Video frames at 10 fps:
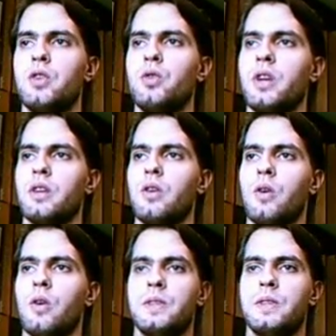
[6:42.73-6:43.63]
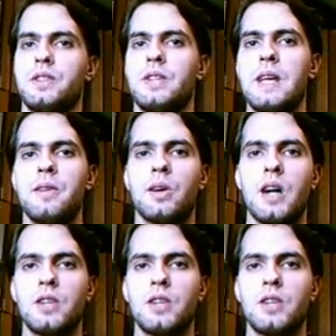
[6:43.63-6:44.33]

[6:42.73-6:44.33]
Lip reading: union of Slavic